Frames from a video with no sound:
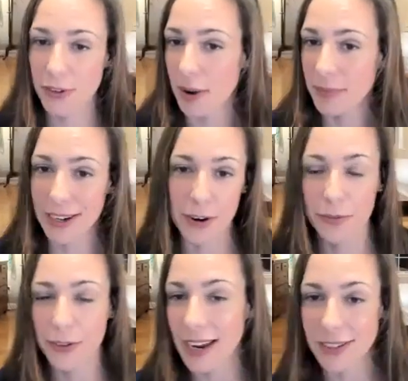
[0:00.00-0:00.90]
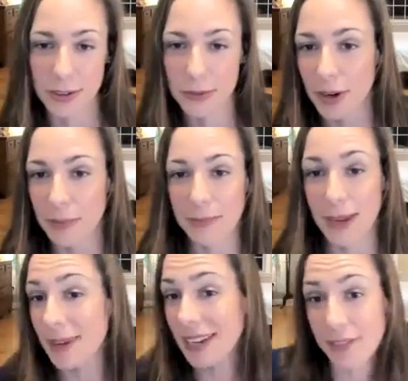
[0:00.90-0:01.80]
from, friends or from
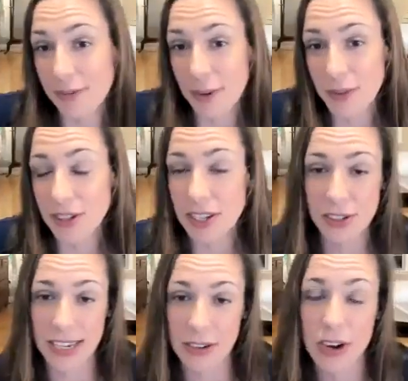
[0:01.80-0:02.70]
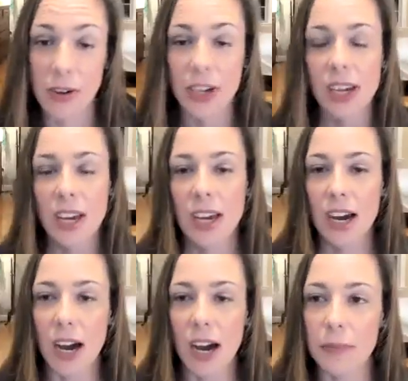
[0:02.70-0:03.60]
maybe even from their teachers. I don't know.
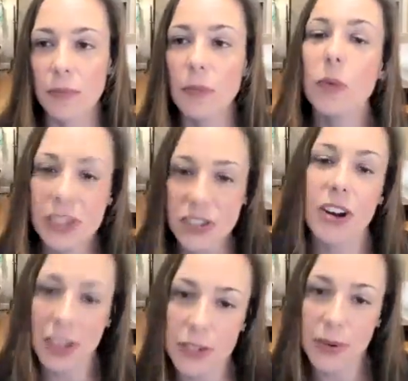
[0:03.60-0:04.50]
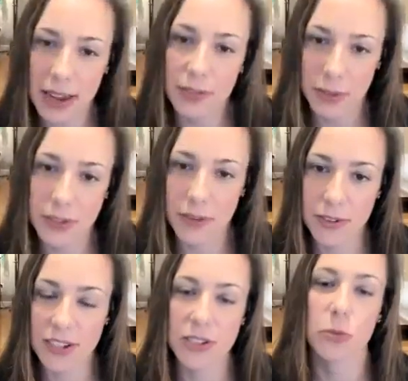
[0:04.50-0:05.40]
We should also have those
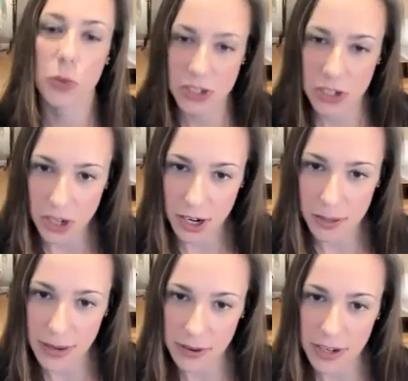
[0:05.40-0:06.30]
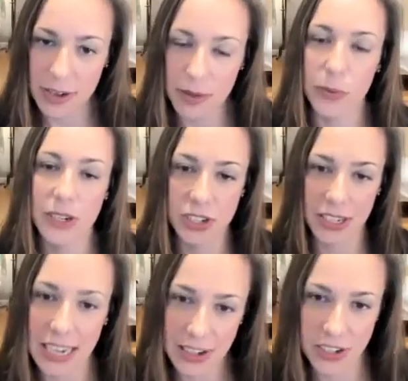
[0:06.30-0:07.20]
conversations. We should talk about it, and we should
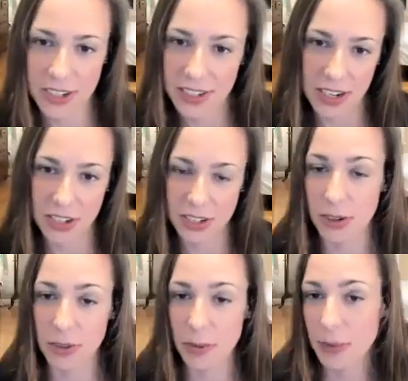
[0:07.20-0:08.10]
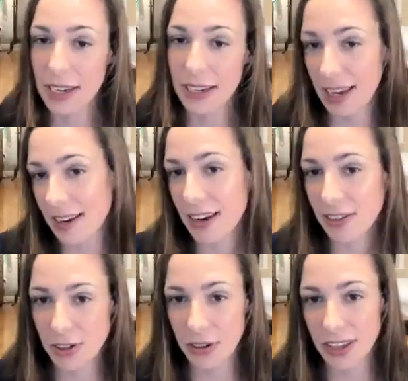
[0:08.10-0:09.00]
engage in discussions so that we can
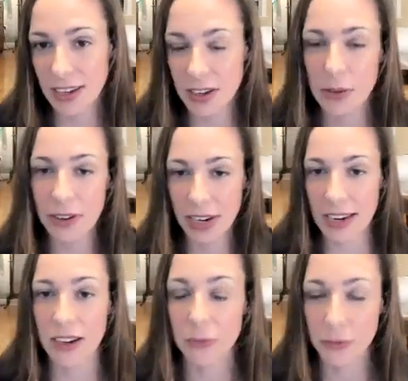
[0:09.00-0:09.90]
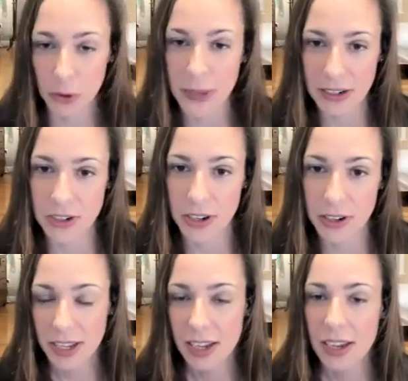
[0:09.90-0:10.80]
ensure that, they're getting a full picture.
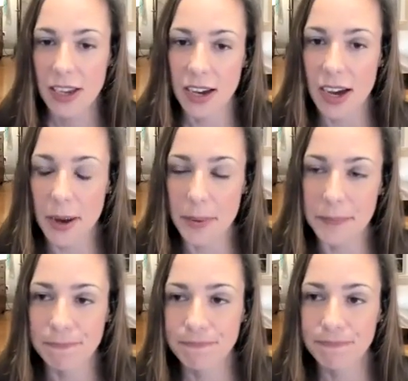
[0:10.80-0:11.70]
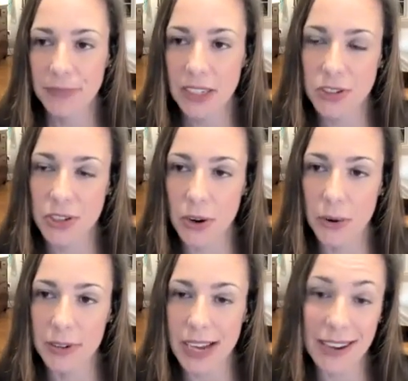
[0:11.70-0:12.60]

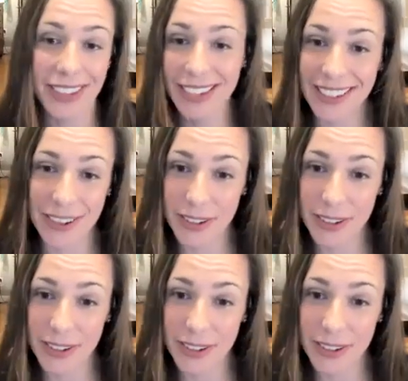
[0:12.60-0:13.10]
So I don't think,